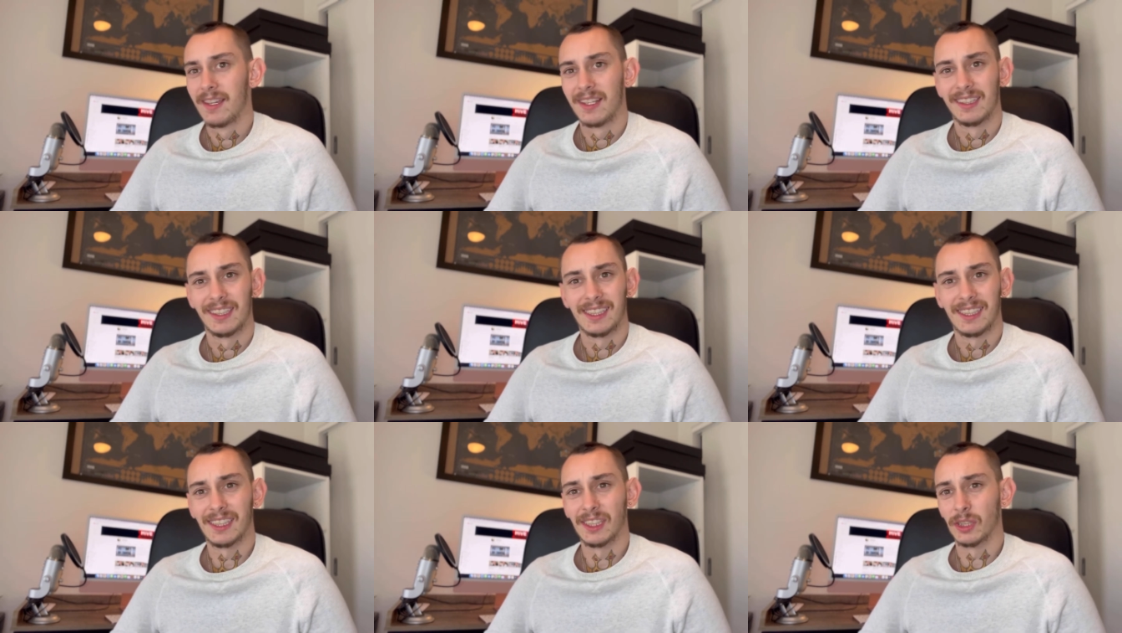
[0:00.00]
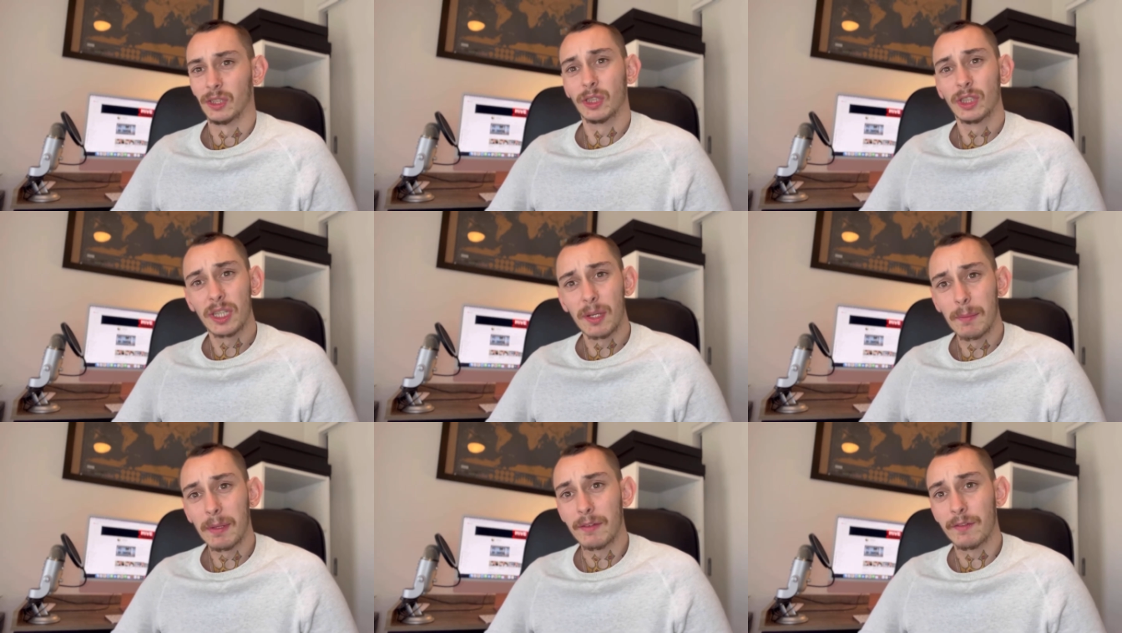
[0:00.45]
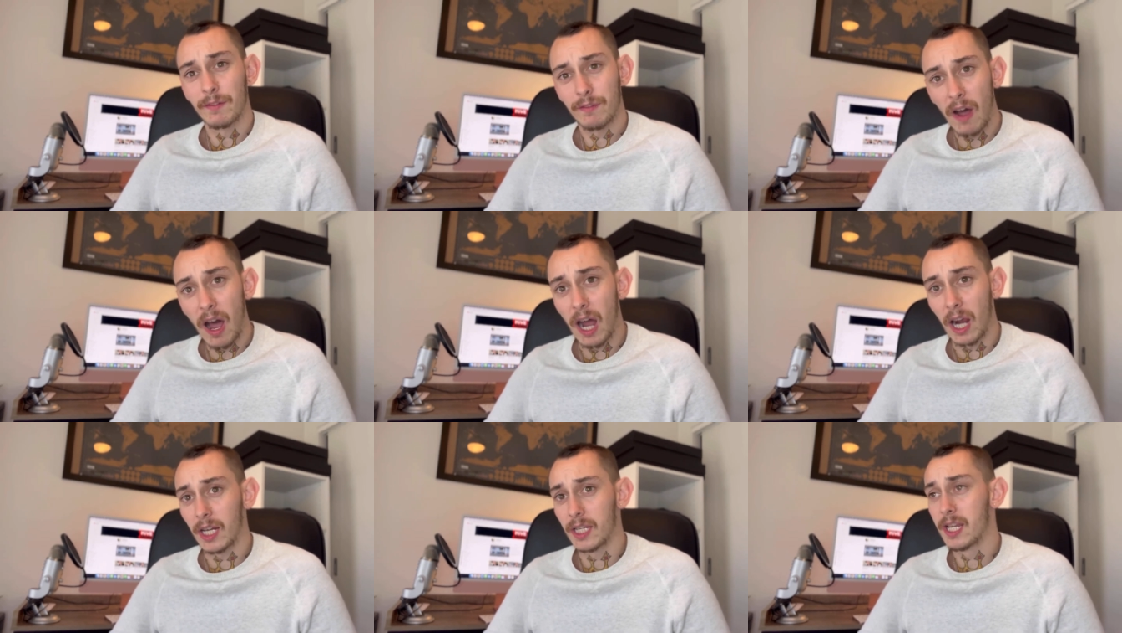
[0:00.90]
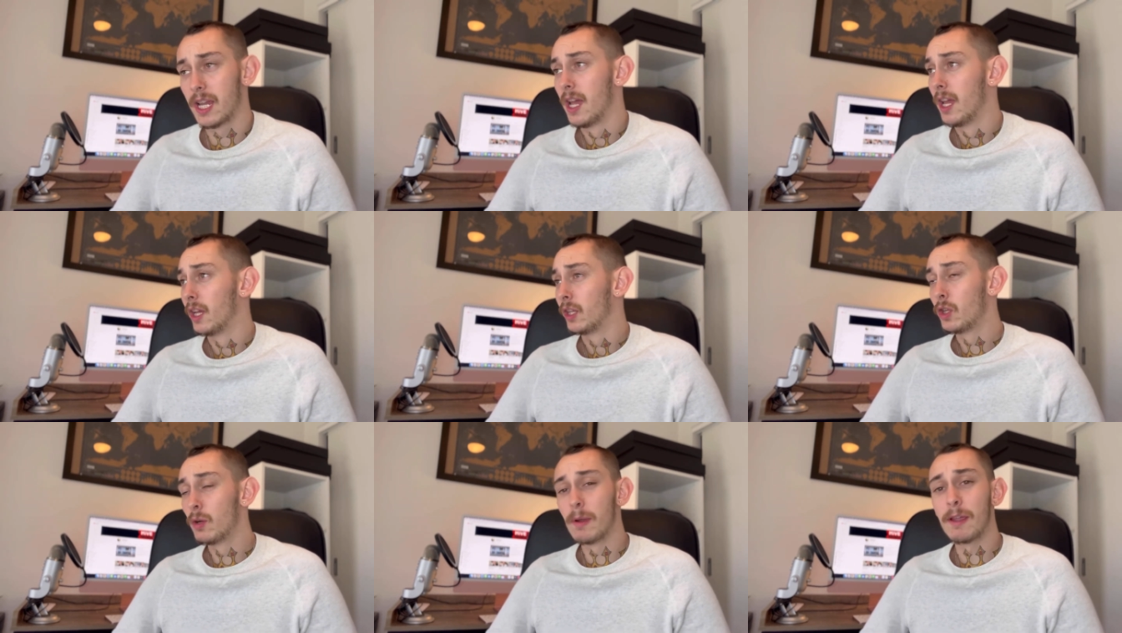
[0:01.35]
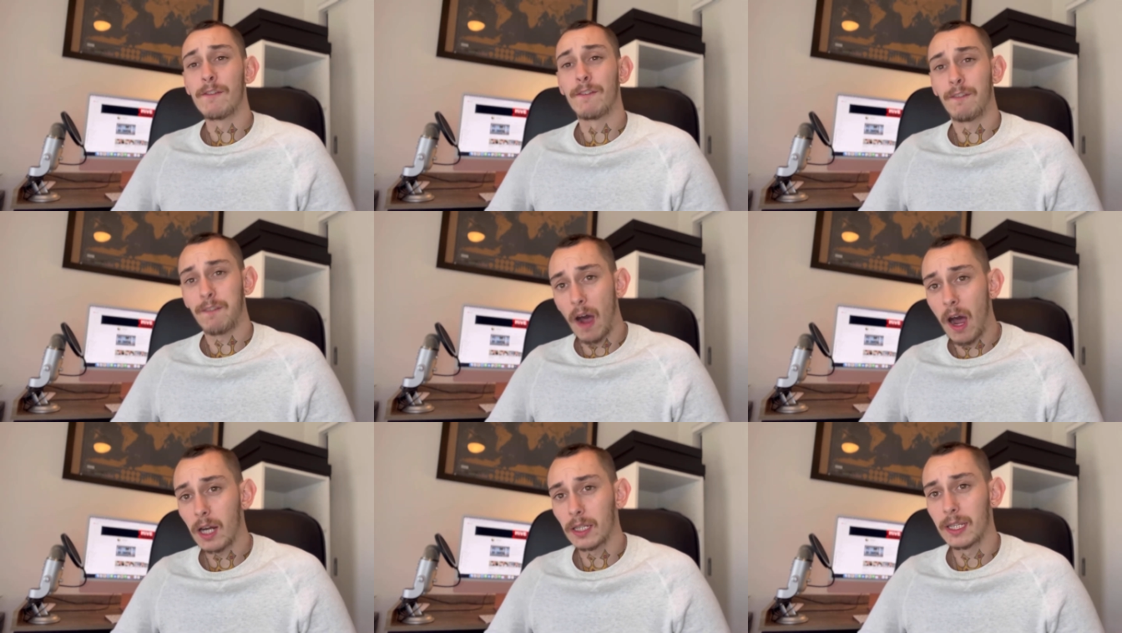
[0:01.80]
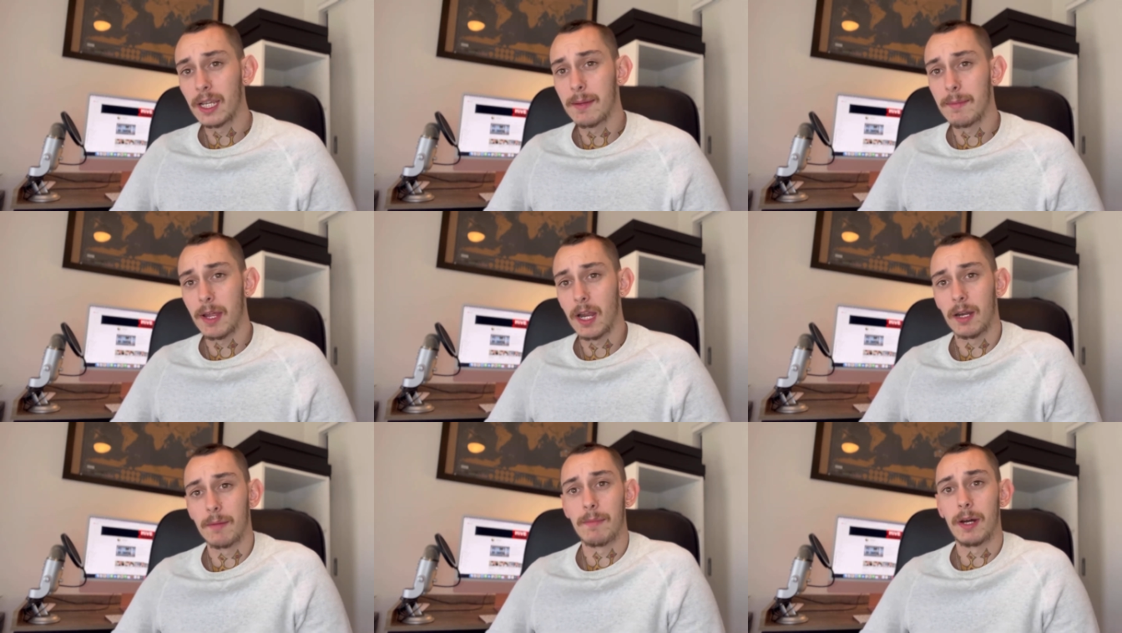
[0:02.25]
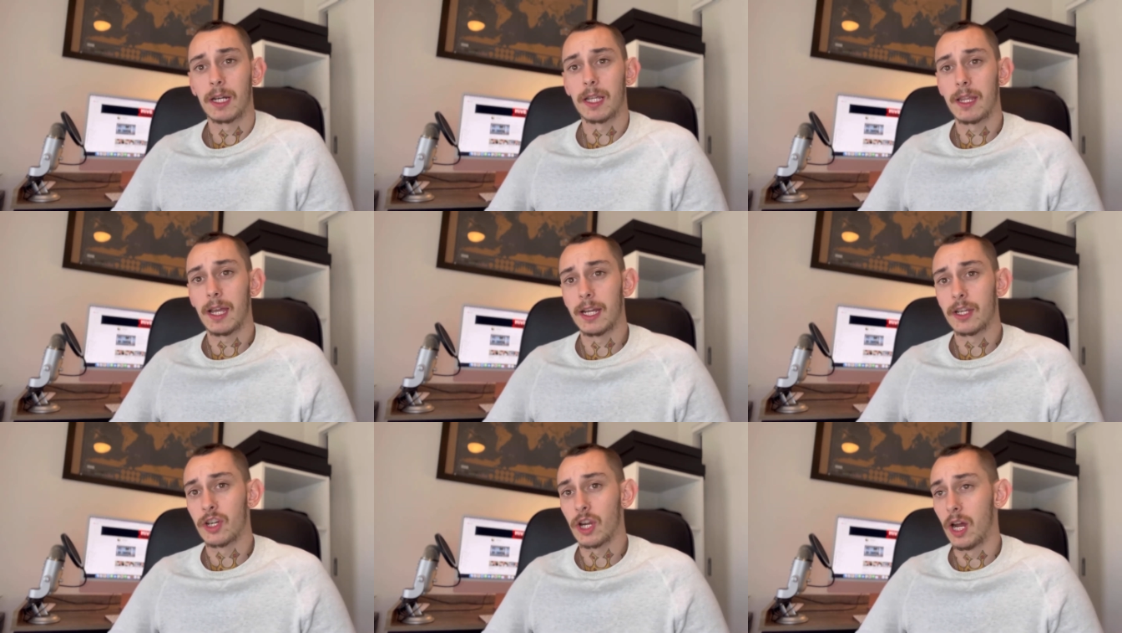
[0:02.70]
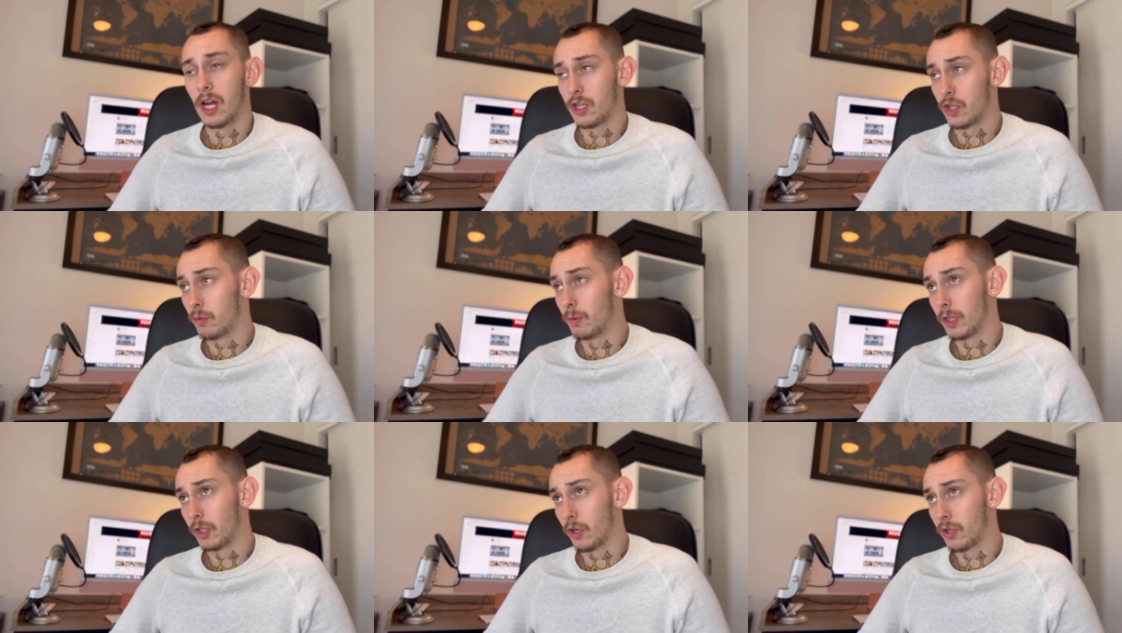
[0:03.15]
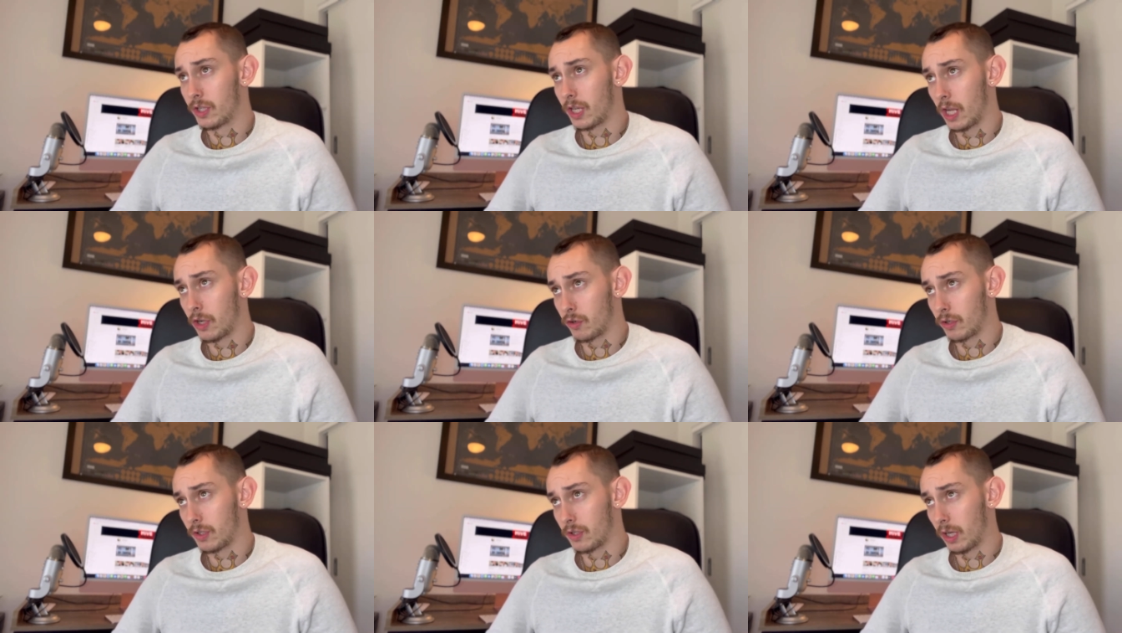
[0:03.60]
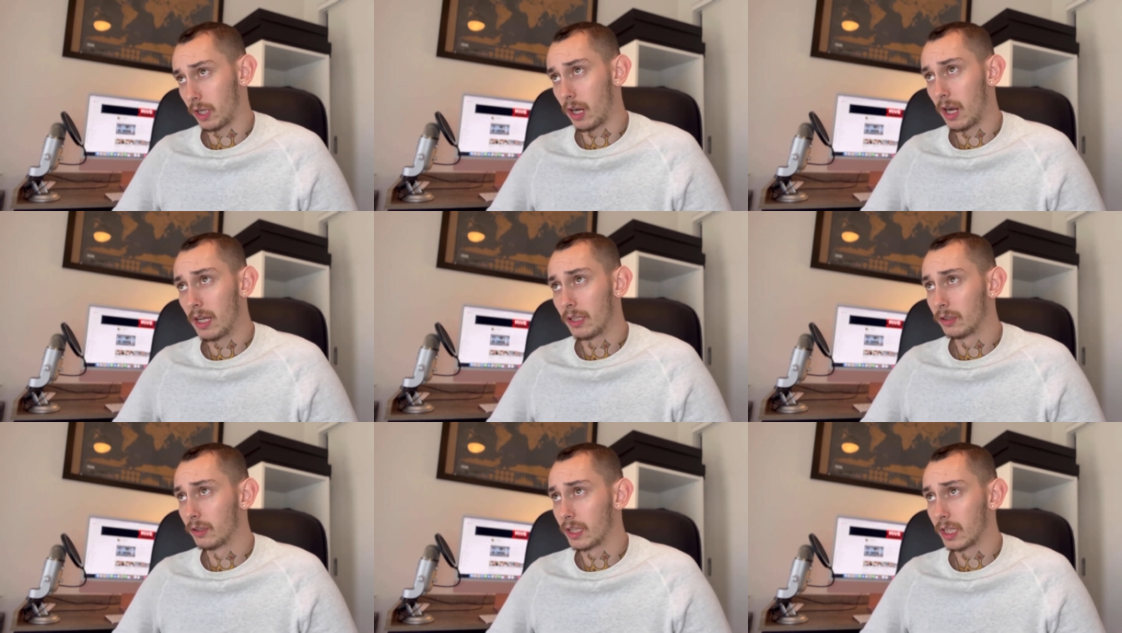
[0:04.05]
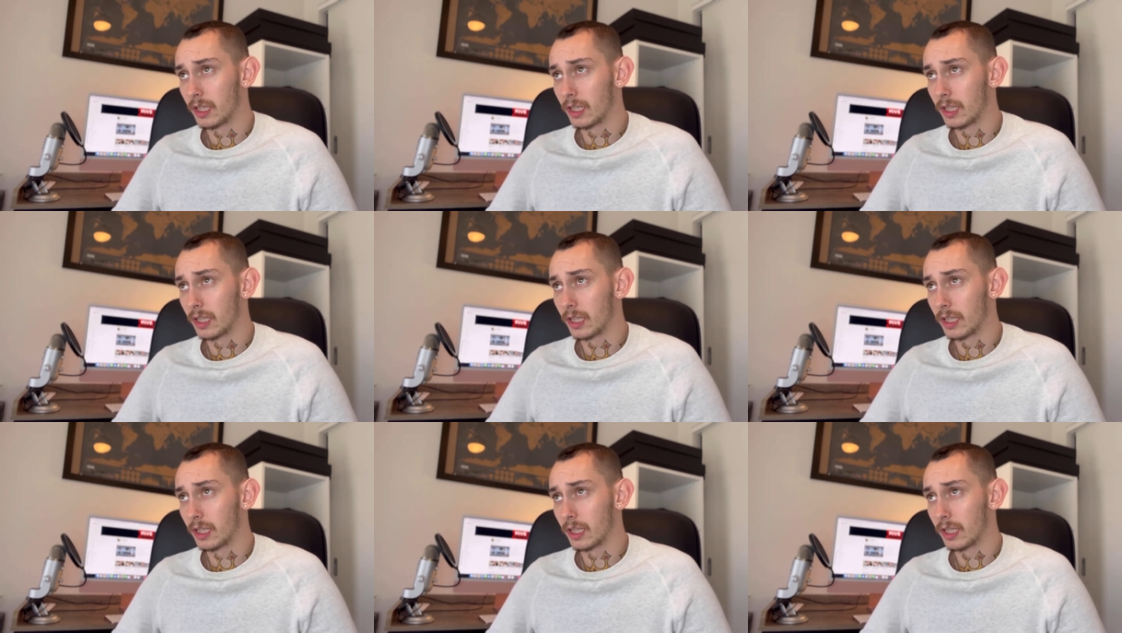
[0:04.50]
you know, you could be fucked. You'll be fucked the amount of money they charge you in those countries. Like, I look at